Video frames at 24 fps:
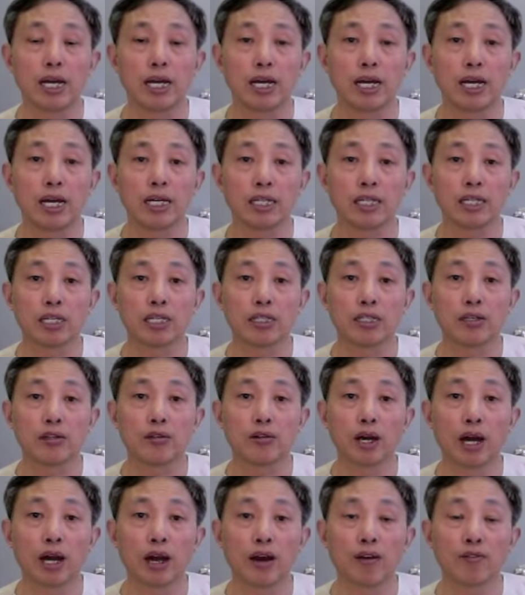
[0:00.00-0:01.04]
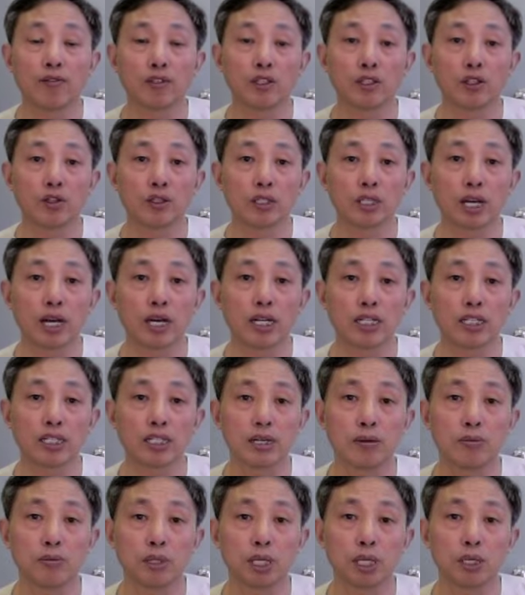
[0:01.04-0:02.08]
and you have those kind of
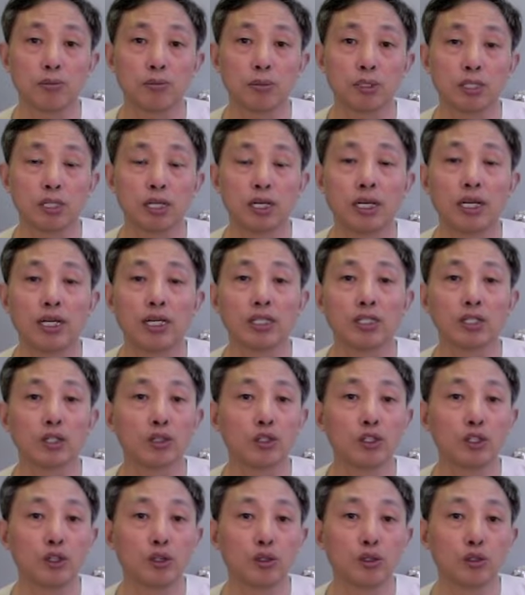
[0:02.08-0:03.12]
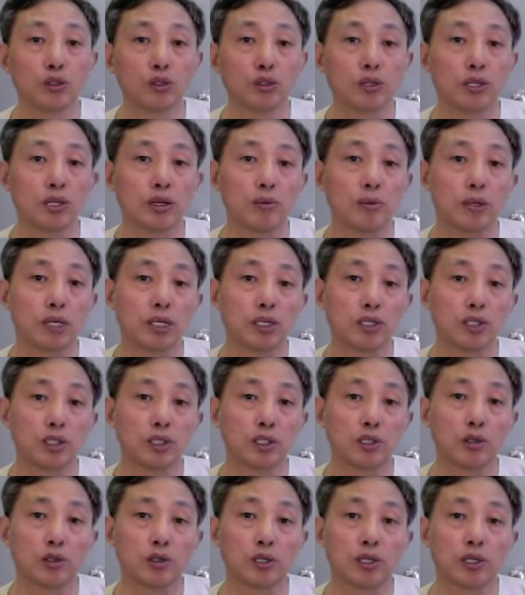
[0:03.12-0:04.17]
symptoms. So usually because
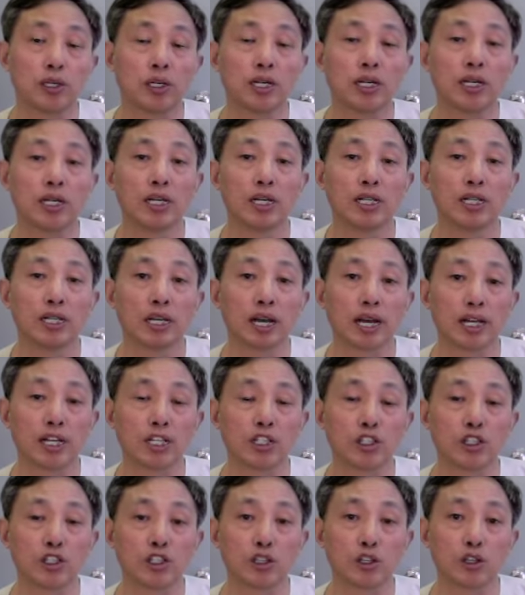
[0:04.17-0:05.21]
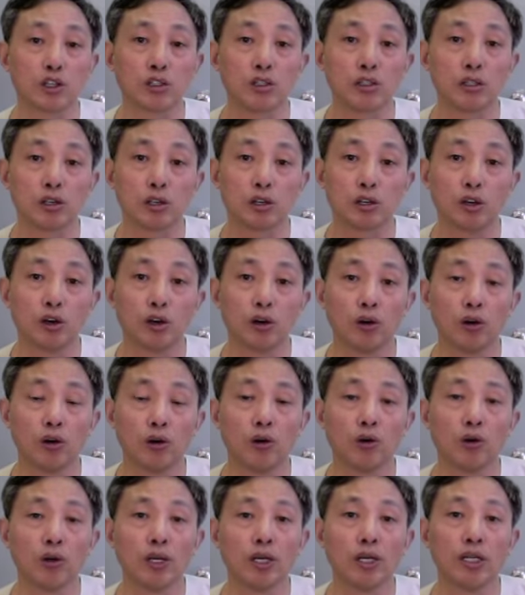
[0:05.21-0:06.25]
your energy is
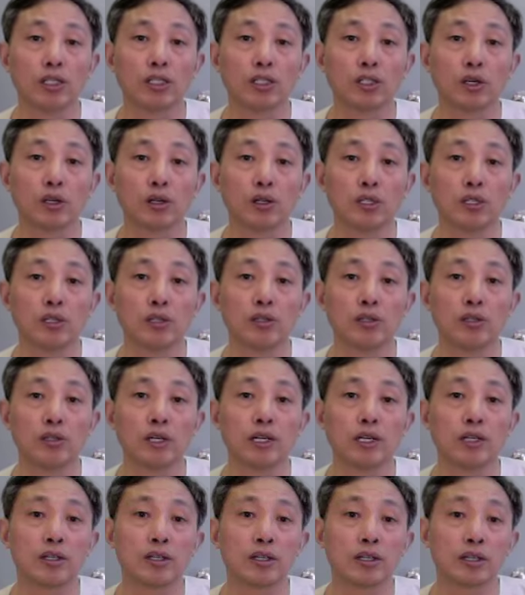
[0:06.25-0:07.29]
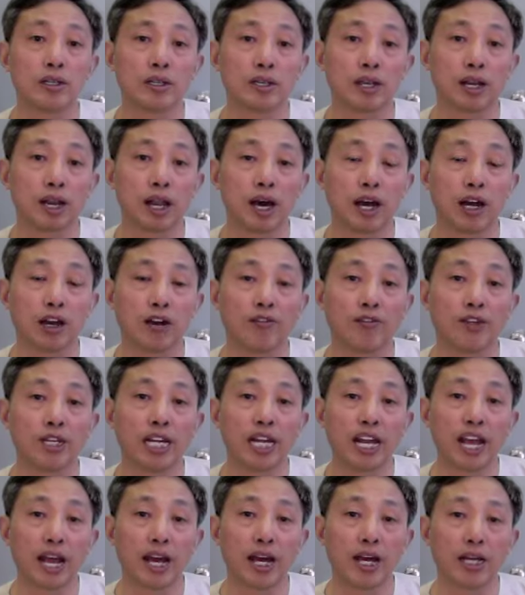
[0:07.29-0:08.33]
low, so you are lack of
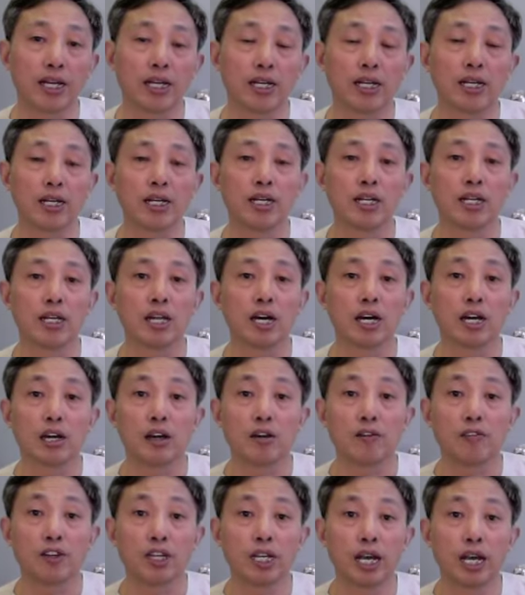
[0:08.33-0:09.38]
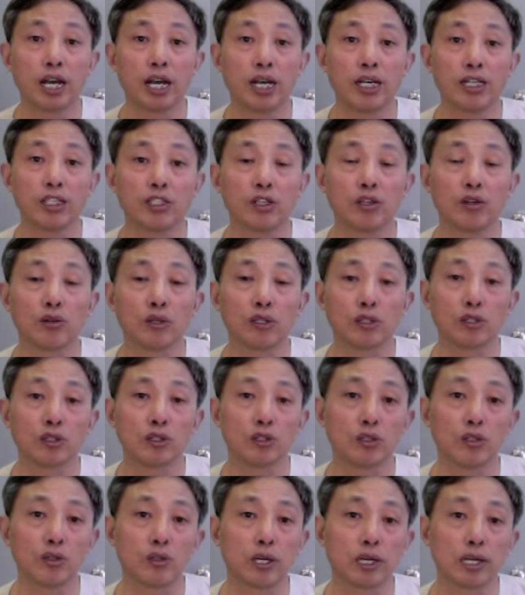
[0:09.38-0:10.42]
yin. Lack of yin, so what you
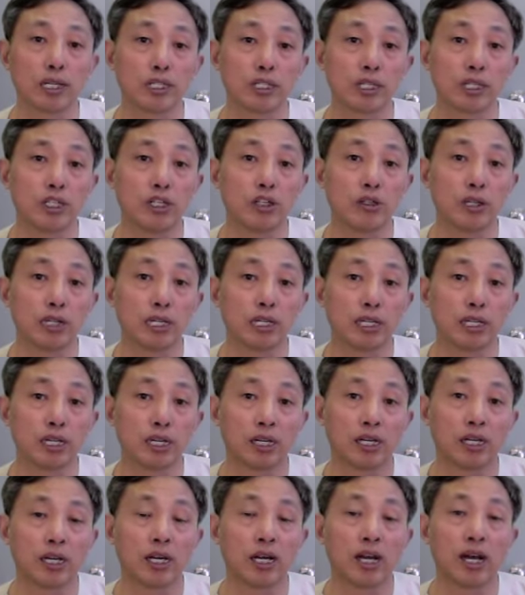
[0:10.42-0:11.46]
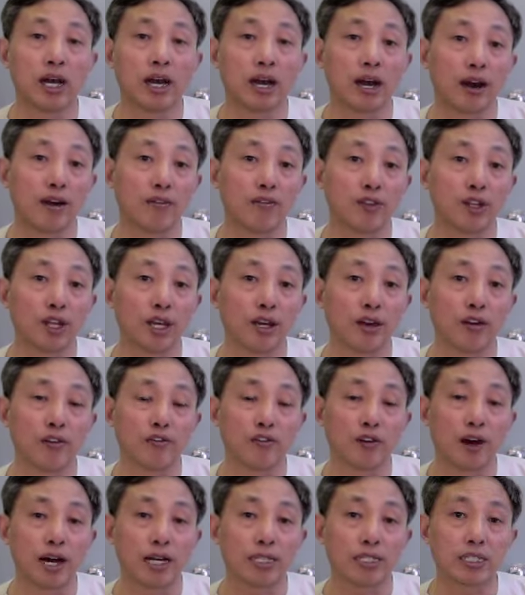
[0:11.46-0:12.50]
do is you need to have the
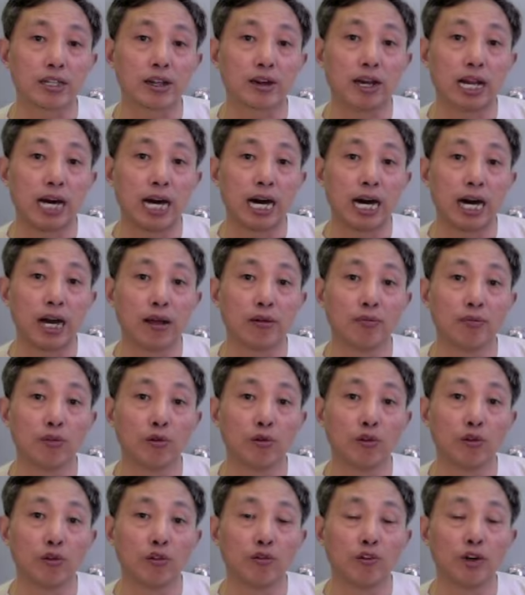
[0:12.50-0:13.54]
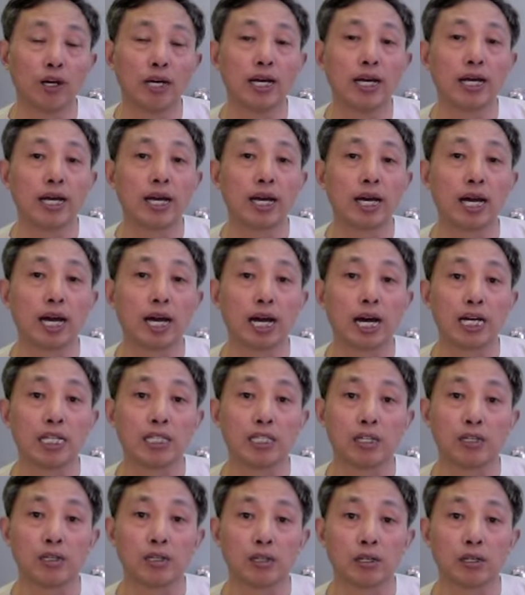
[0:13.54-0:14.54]
fast line move, and